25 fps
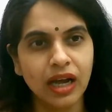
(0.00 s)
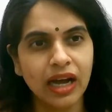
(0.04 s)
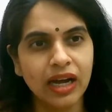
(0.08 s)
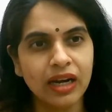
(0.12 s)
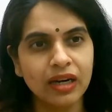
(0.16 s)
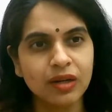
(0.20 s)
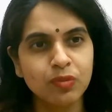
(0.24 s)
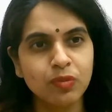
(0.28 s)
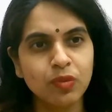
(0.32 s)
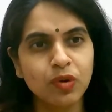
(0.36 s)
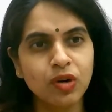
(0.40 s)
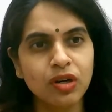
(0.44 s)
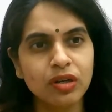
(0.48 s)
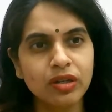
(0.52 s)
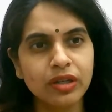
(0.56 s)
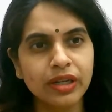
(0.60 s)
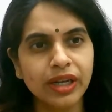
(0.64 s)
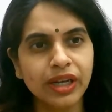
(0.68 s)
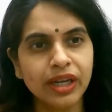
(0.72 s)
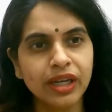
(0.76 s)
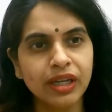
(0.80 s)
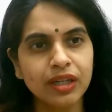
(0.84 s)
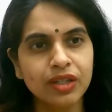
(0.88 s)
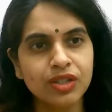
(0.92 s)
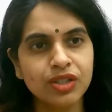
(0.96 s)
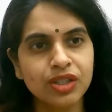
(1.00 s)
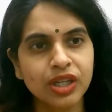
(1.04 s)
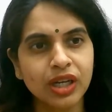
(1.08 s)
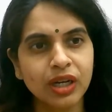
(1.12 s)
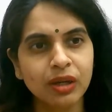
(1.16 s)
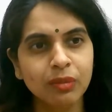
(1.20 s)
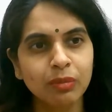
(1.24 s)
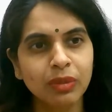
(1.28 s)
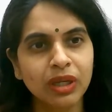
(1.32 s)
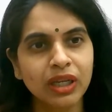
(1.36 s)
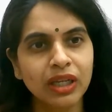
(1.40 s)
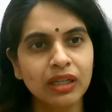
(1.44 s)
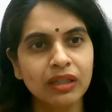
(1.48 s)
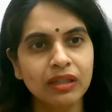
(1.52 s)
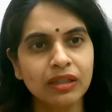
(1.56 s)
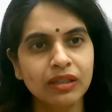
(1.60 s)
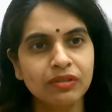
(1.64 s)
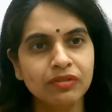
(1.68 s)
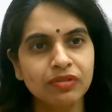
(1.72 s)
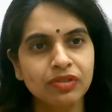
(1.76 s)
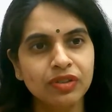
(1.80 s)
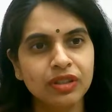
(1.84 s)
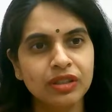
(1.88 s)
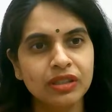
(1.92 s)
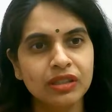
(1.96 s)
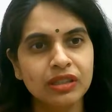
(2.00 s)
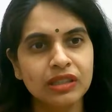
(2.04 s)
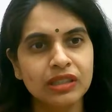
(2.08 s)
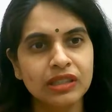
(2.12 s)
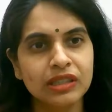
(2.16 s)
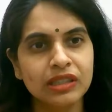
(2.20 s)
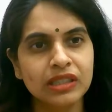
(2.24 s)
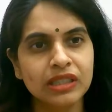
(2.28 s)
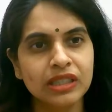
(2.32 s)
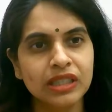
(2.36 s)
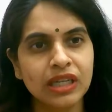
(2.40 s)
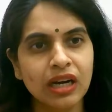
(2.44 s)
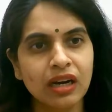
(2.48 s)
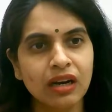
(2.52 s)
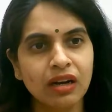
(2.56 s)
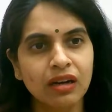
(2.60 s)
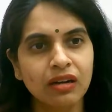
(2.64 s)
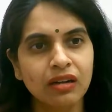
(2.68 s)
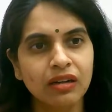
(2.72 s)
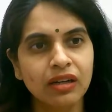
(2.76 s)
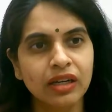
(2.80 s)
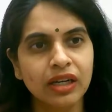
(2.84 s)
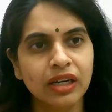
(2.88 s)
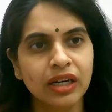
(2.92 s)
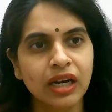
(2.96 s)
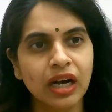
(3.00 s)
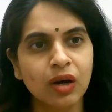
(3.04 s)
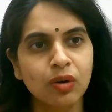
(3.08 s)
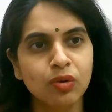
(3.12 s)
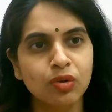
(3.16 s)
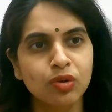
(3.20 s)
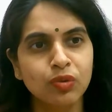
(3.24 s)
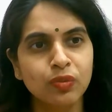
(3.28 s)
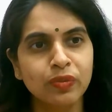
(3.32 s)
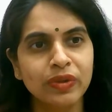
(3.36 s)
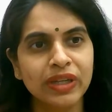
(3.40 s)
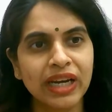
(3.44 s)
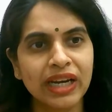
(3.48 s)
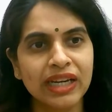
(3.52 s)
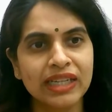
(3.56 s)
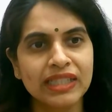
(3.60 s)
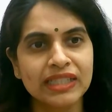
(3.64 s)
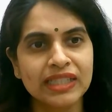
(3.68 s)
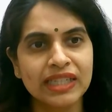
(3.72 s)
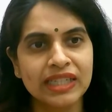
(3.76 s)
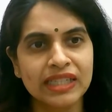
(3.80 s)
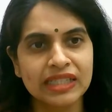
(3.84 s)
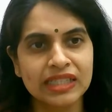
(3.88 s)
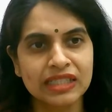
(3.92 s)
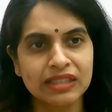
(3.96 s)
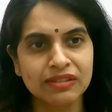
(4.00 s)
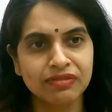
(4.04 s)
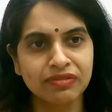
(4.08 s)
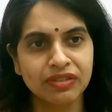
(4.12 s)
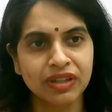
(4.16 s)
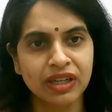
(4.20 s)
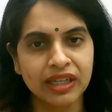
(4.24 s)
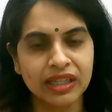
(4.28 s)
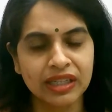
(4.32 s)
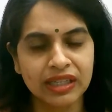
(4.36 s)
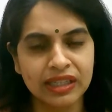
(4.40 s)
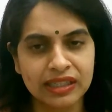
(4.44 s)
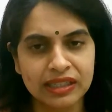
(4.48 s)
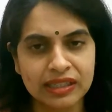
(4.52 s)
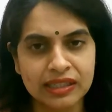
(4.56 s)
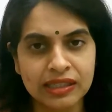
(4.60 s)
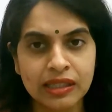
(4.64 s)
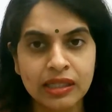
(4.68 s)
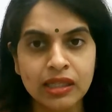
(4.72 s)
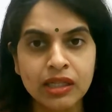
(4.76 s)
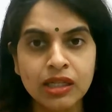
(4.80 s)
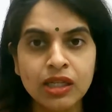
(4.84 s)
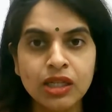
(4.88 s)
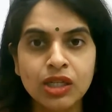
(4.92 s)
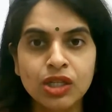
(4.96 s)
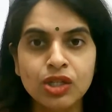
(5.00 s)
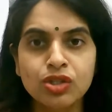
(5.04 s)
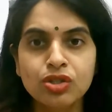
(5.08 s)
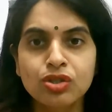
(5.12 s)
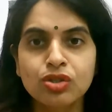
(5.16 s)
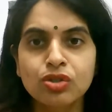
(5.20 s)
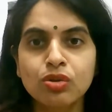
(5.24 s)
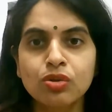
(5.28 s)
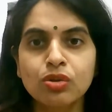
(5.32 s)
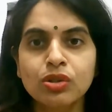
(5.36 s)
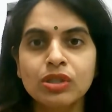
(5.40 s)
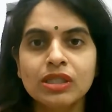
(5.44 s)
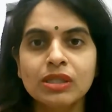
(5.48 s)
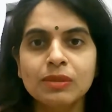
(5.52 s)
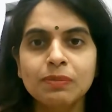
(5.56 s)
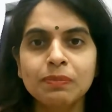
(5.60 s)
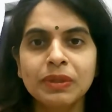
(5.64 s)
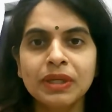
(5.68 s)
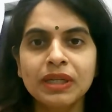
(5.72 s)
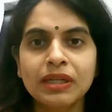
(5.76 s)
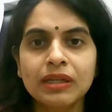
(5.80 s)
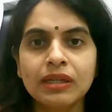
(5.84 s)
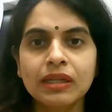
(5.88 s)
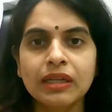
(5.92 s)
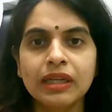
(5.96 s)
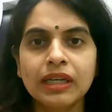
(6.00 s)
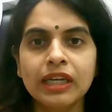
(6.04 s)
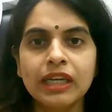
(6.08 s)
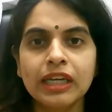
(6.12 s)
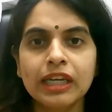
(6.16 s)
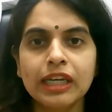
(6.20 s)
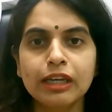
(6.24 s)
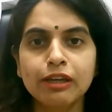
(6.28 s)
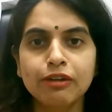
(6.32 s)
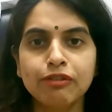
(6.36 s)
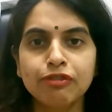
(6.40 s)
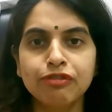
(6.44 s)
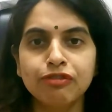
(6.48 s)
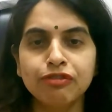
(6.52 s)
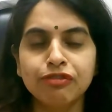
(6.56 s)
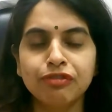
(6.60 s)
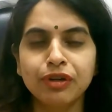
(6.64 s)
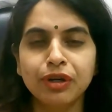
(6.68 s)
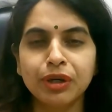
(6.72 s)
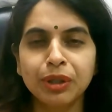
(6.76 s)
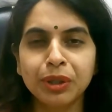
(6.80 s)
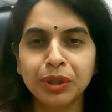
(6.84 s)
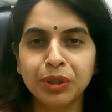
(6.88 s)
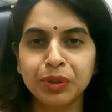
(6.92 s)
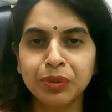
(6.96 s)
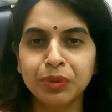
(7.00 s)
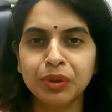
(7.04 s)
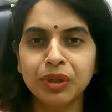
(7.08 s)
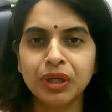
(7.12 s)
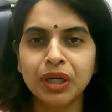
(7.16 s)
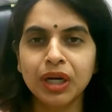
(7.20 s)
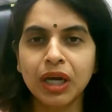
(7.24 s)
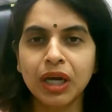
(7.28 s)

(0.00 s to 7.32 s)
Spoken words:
At what age can male infertility occur and how do we identify it? So, typically, if you are